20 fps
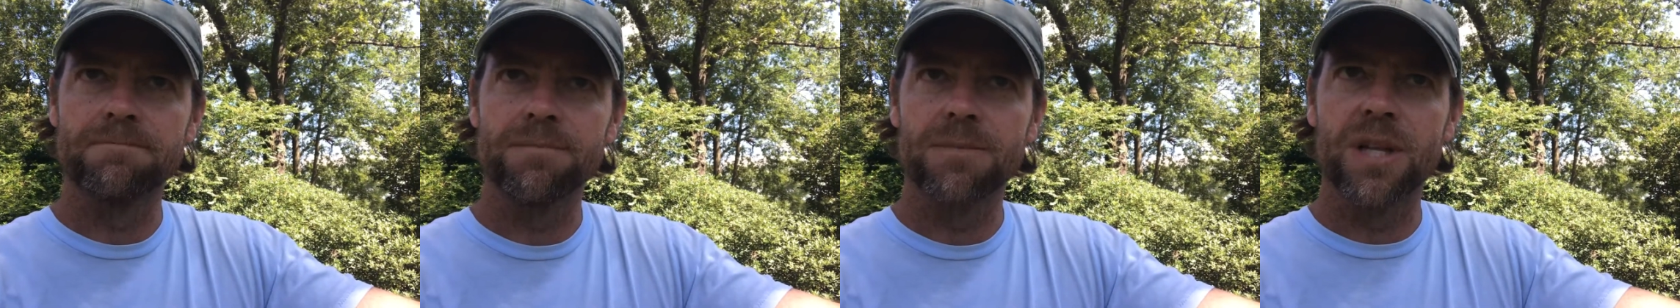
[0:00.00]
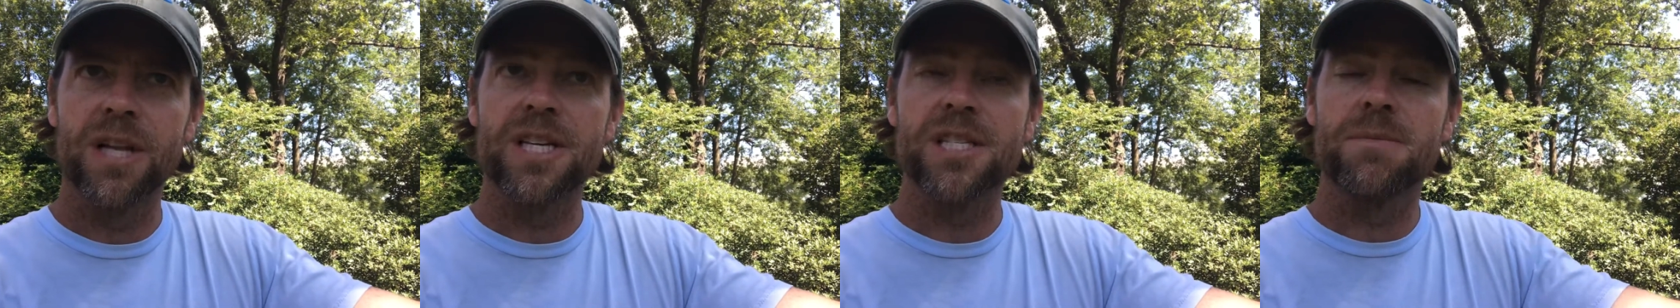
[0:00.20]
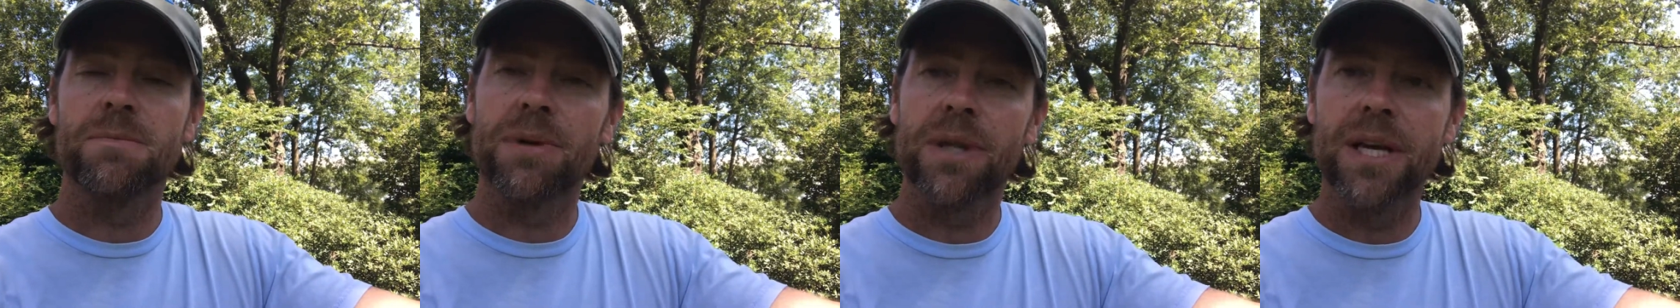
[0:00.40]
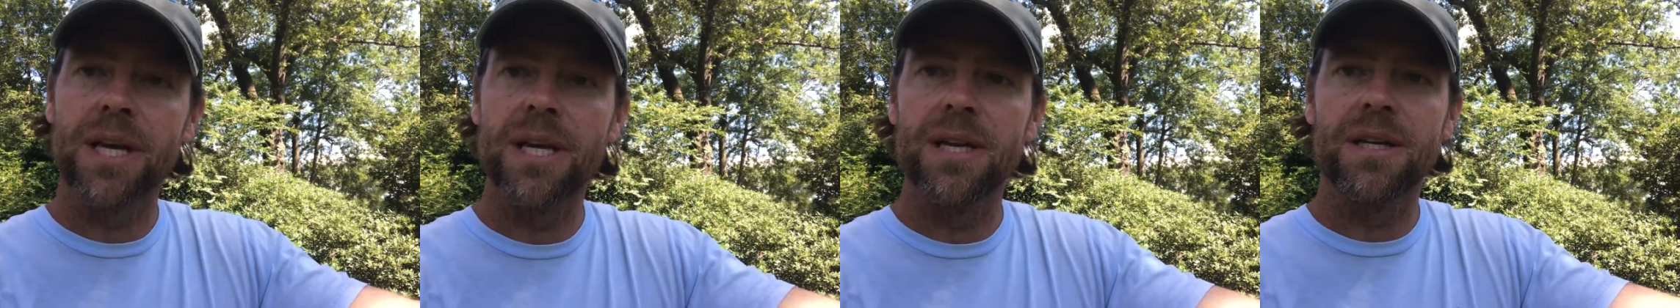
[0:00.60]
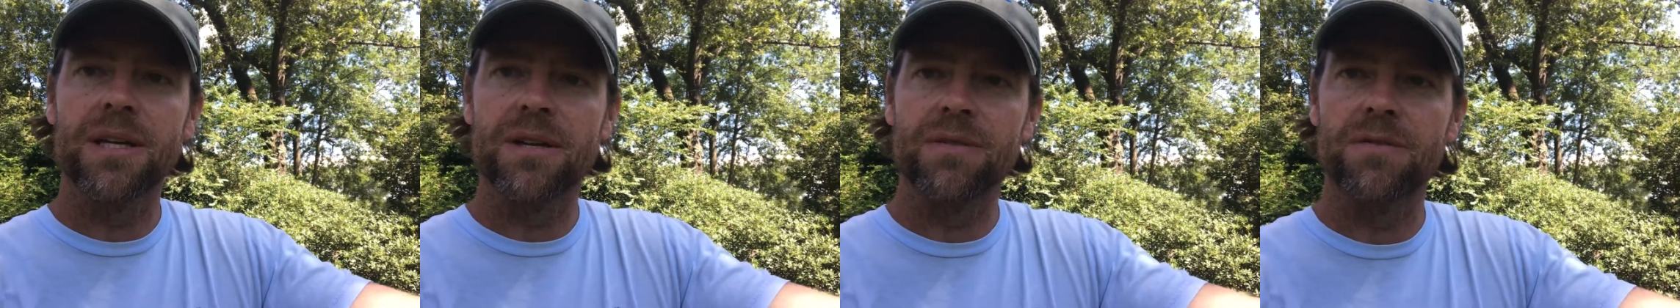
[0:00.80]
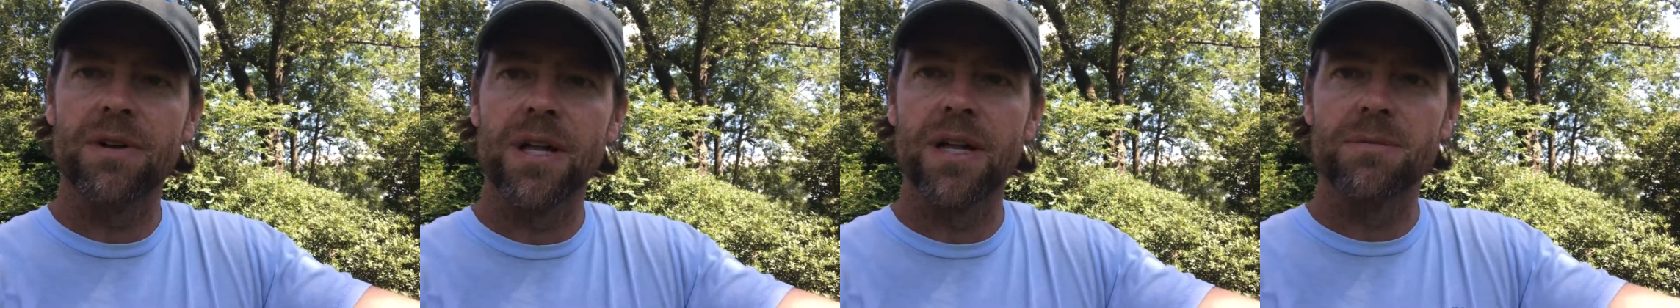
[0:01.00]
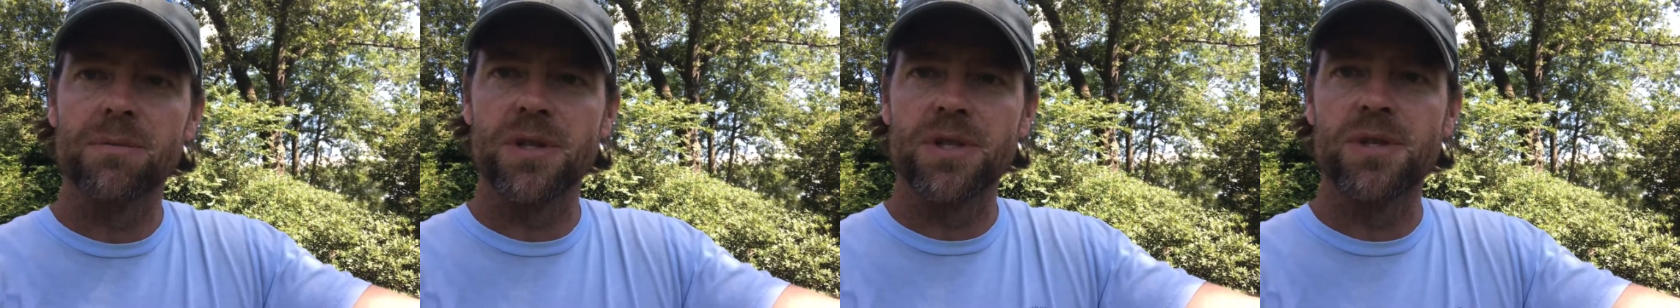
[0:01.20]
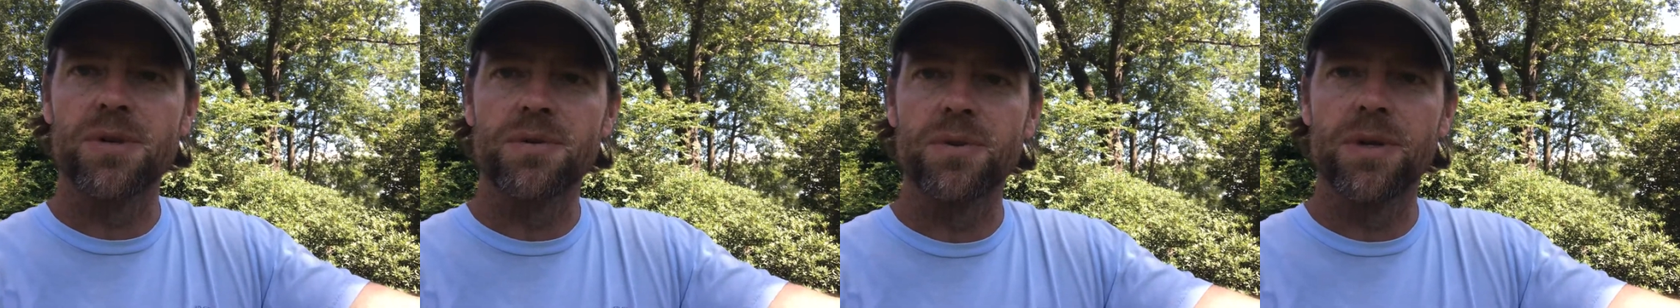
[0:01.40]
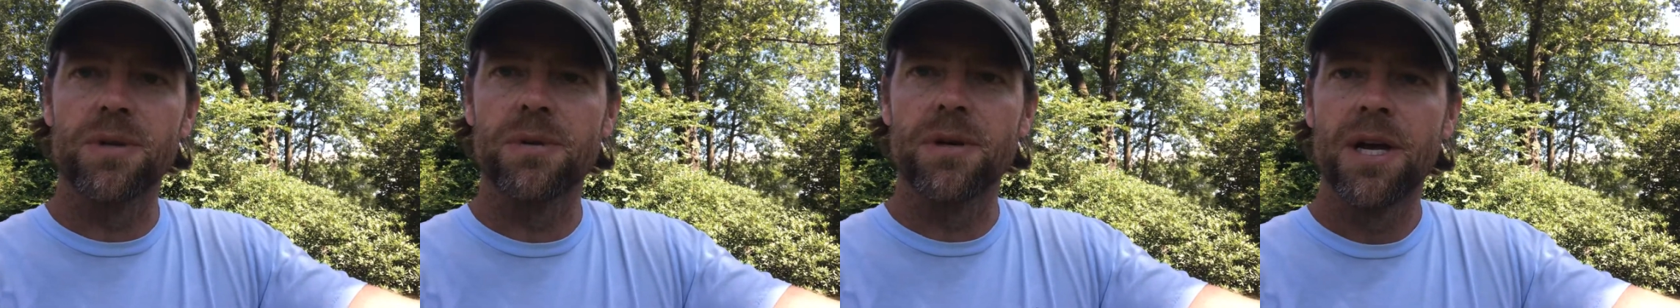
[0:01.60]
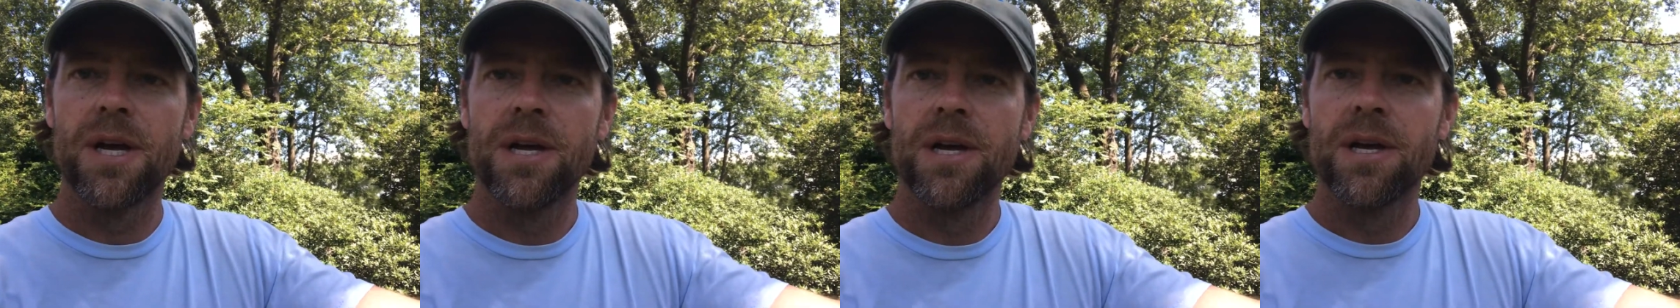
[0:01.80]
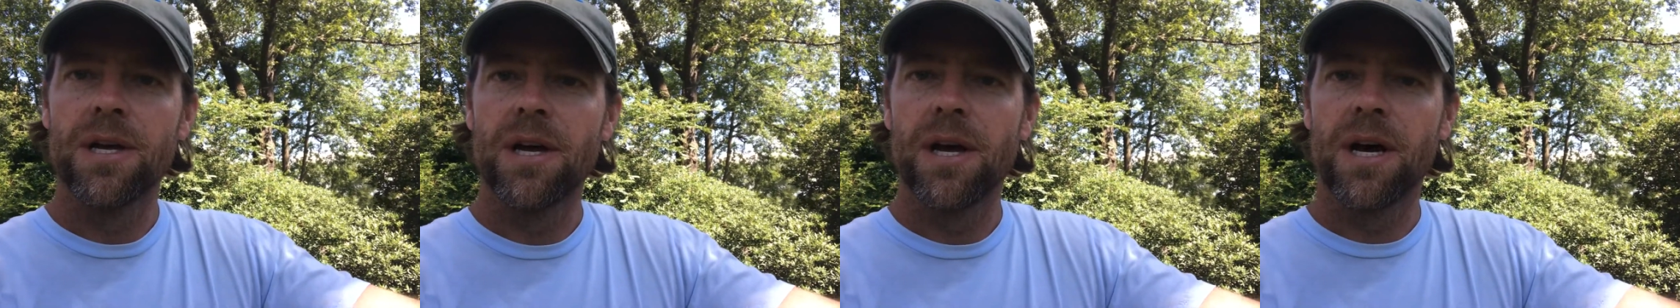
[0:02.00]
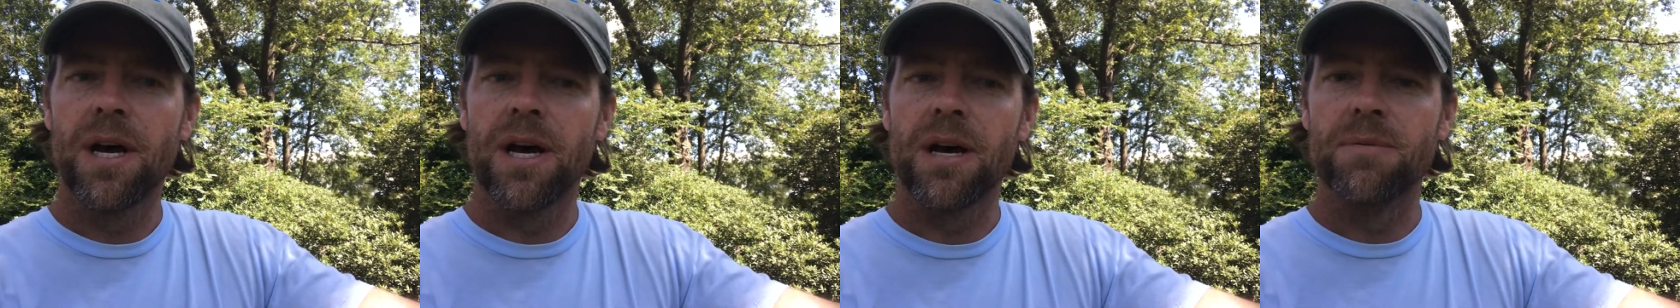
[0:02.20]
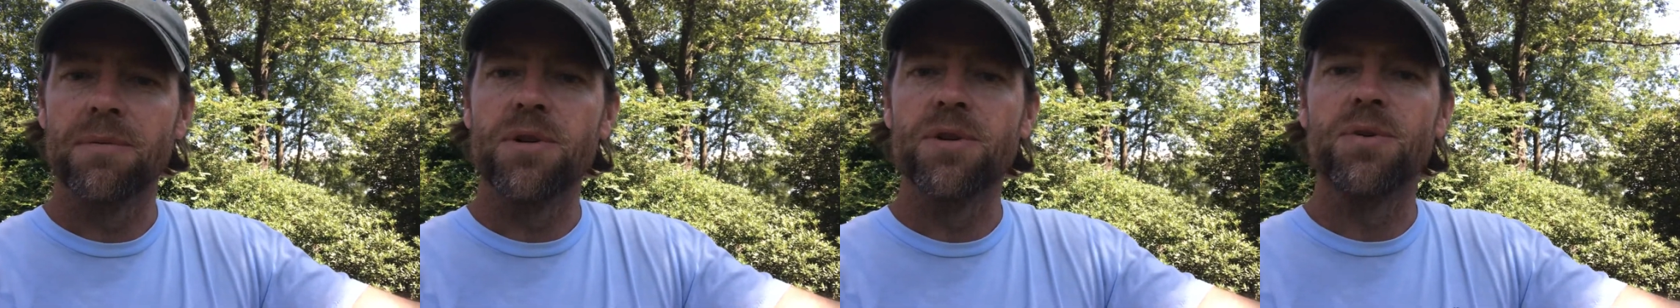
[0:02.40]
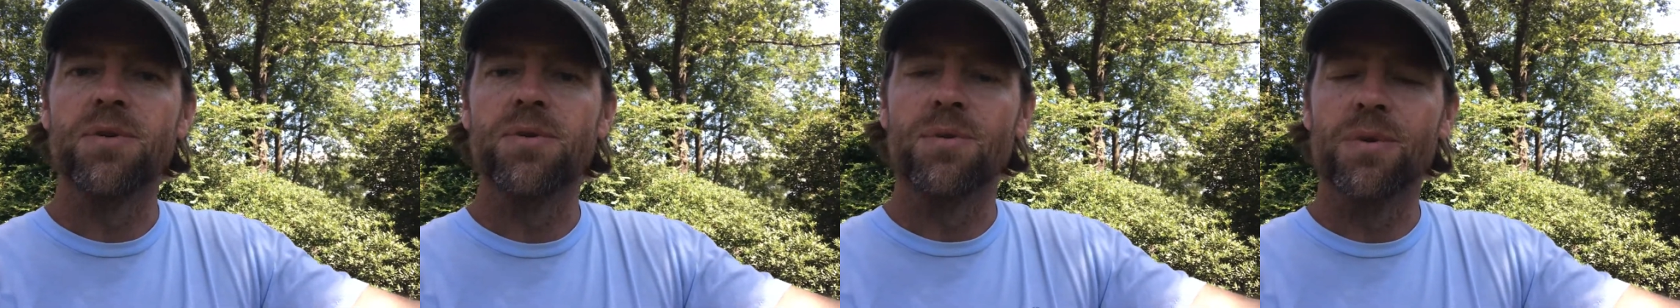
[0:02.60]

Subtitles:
lesson plan and develop what you would do,